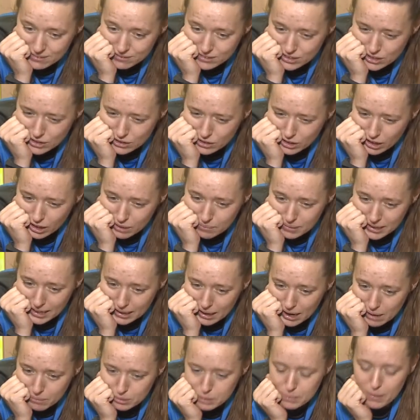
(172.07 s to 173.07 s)
Are you going to be
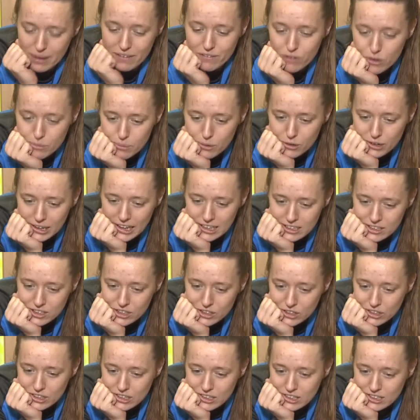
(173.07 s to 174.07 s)
able to play football again soon?